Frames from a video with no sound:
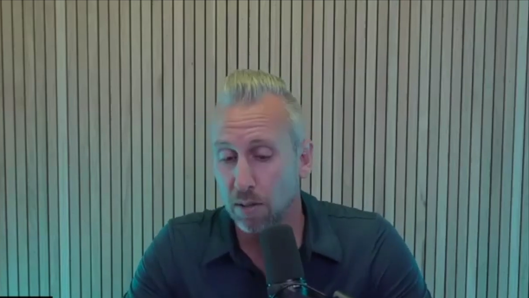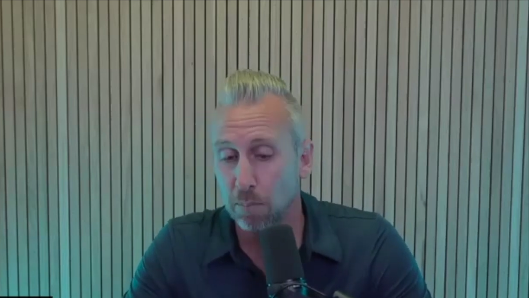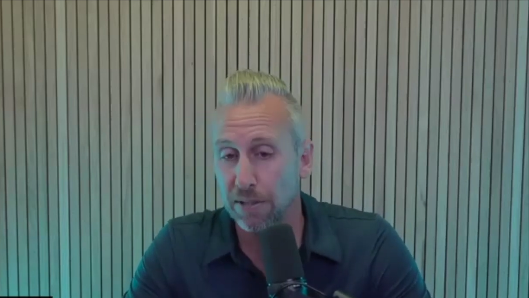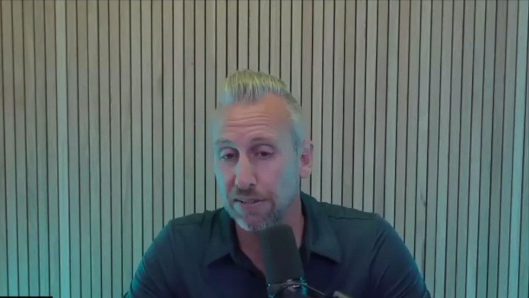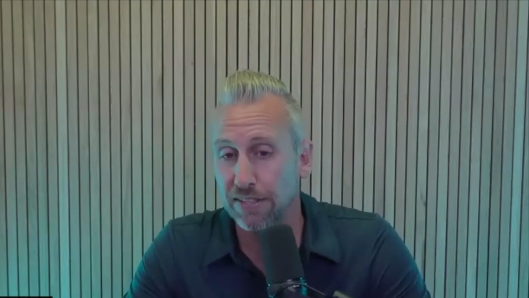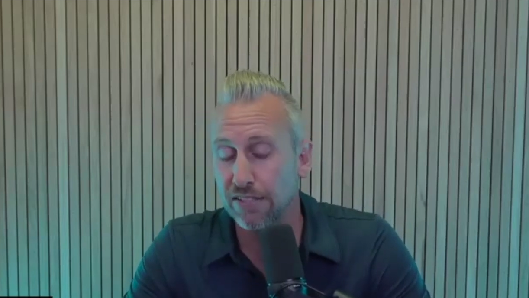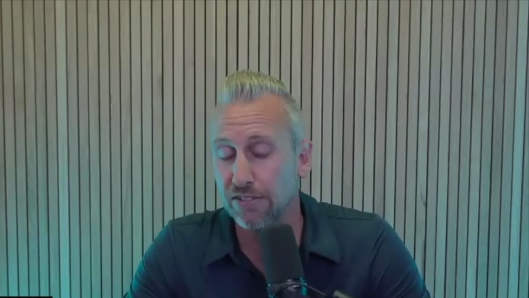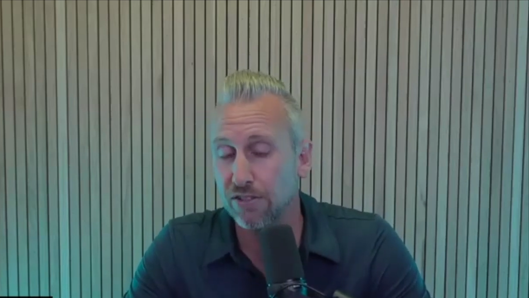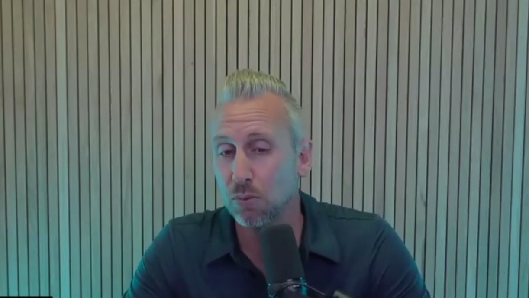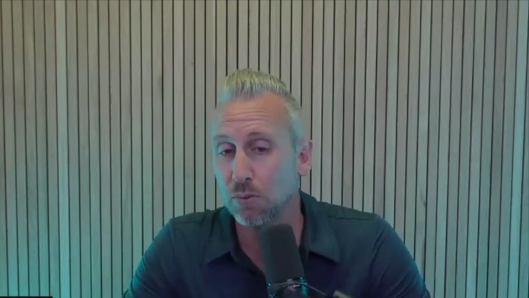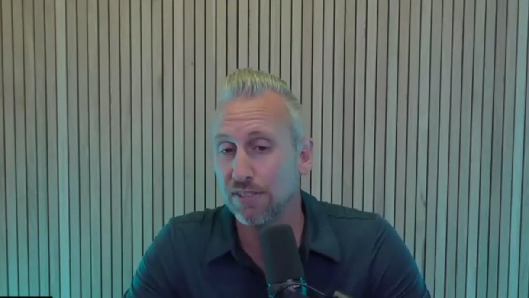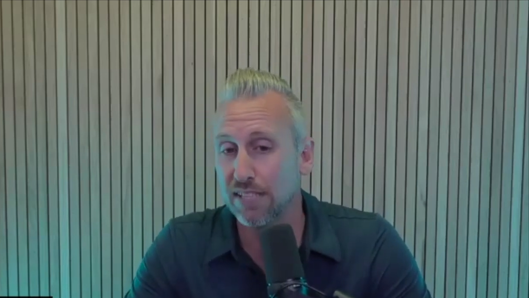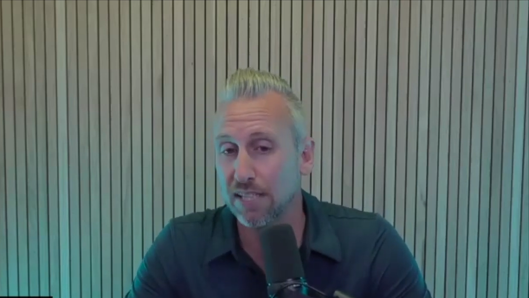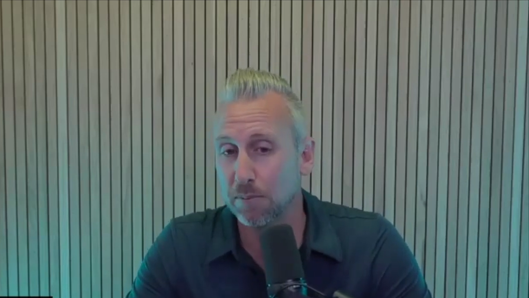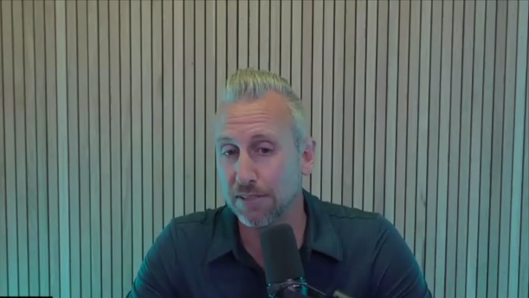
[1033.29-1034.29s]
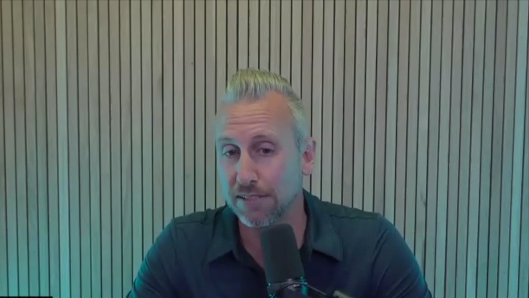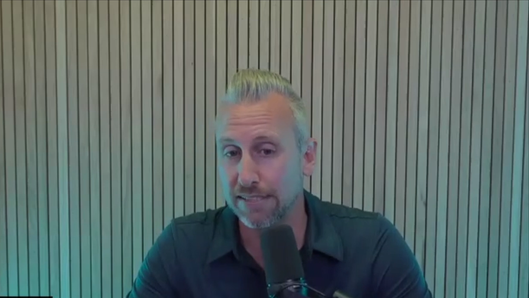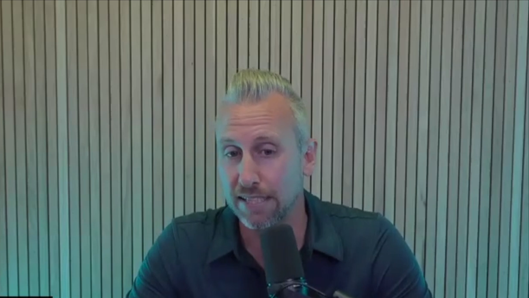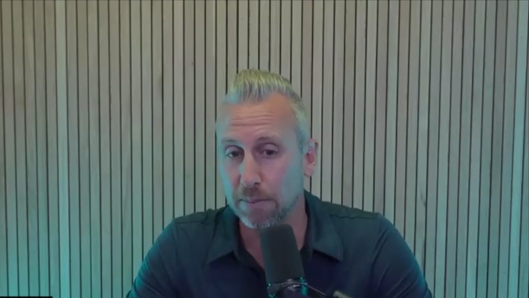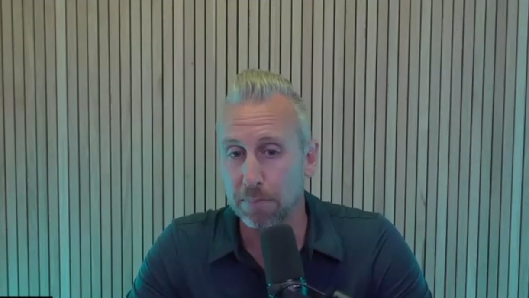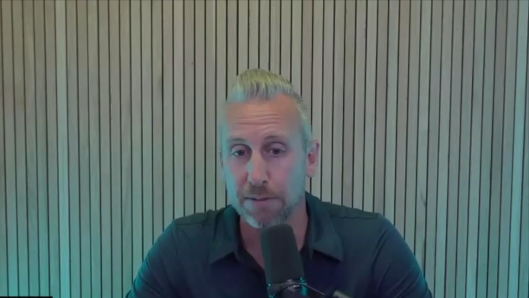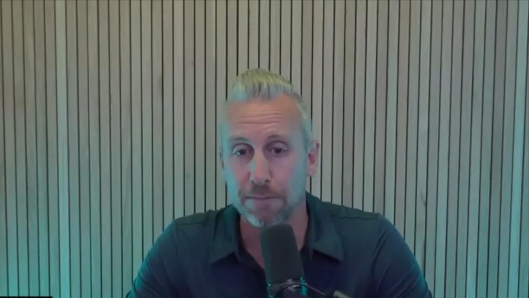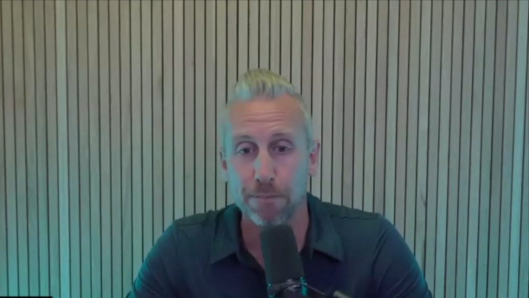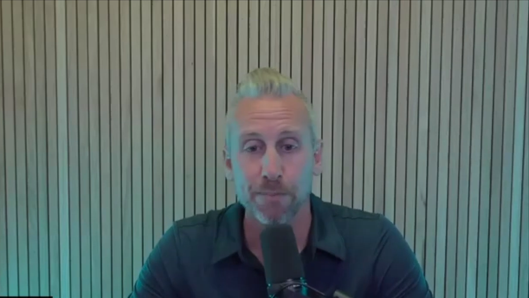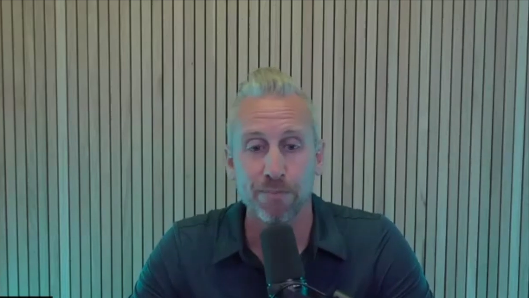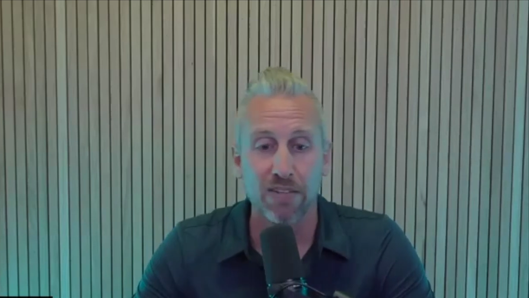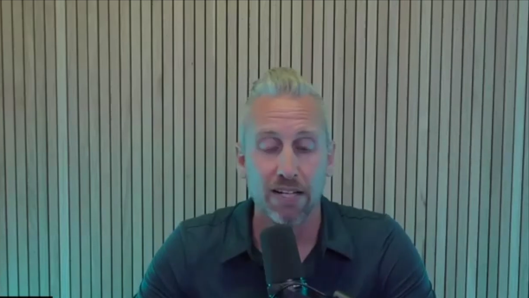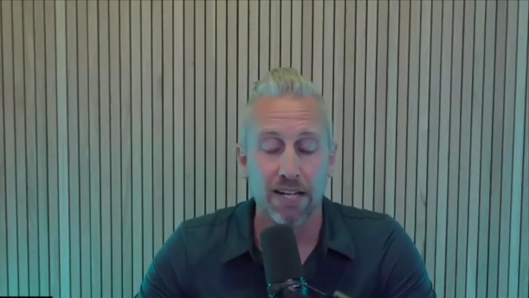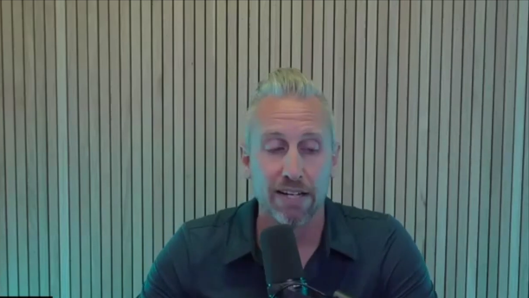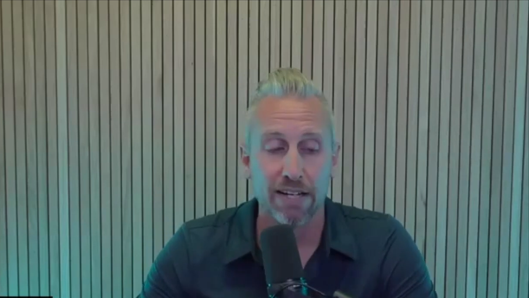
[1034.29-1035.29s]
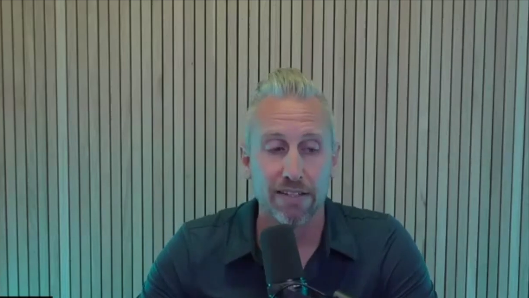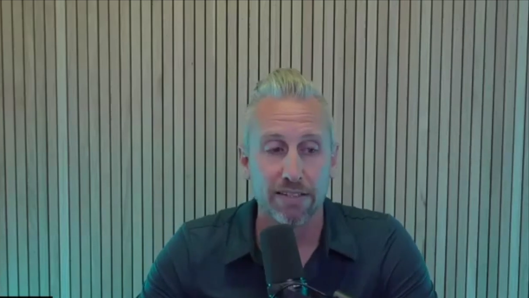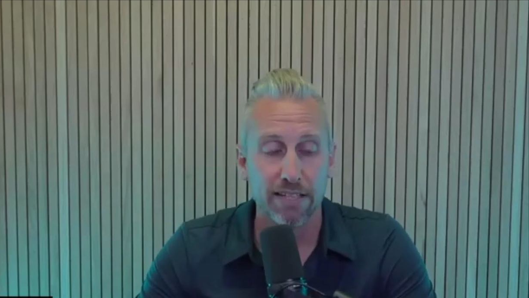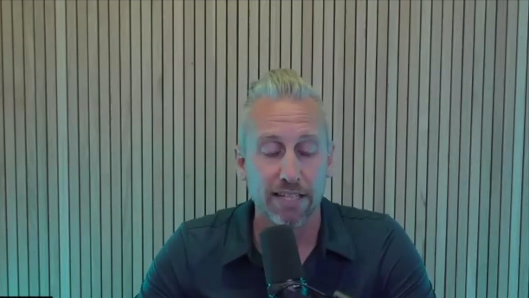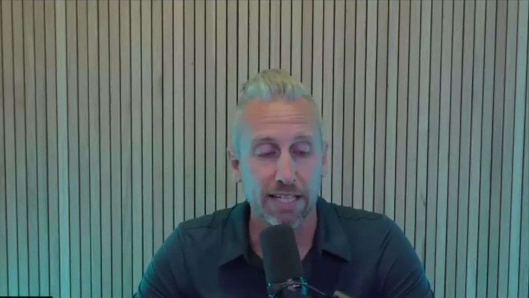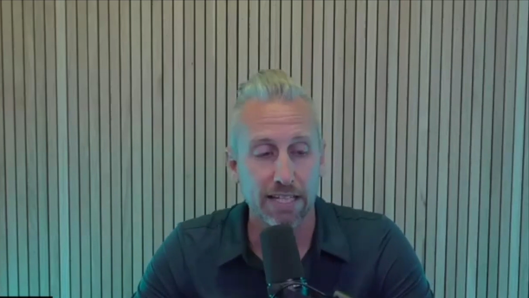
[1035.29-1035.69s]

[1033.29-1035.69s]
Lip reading: but they don't double dip. And